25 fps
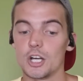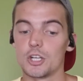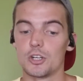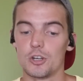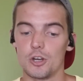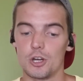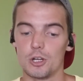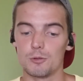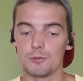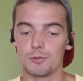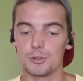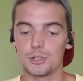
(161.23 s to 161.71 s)

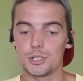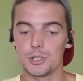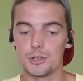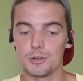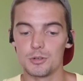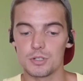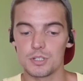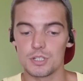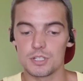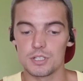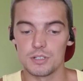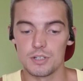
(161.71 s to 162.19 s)
could
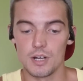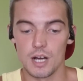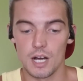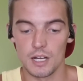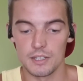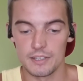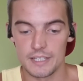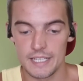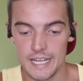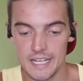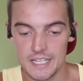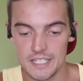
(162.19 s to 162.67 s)
reduce
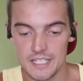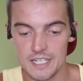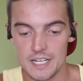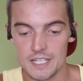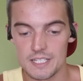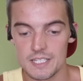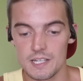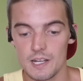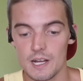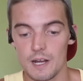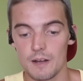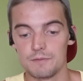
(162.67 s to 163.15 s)
the
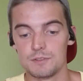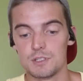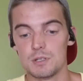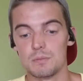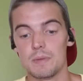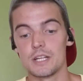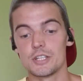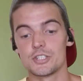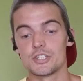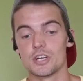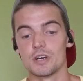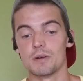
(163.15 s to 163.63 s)
incidence of
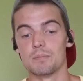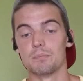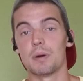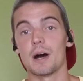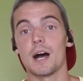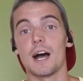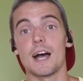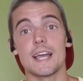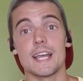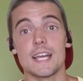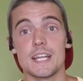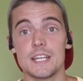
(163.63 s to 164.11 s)
dementia
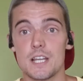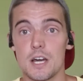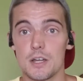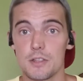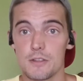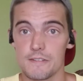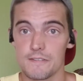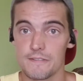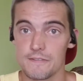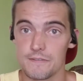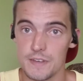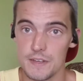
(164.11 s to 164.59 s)
by
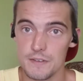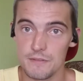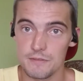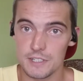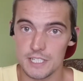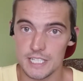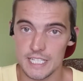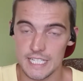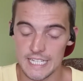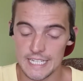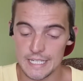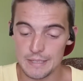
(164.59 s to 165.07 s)
another
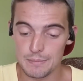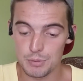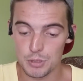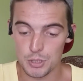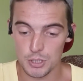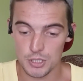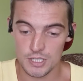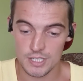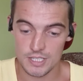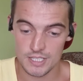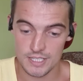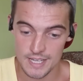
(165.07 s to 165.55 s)

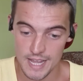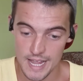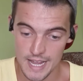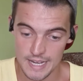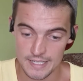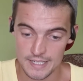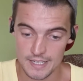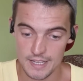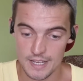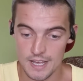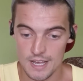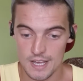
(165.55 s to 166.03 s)

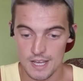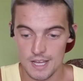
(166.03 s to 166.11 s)
15%.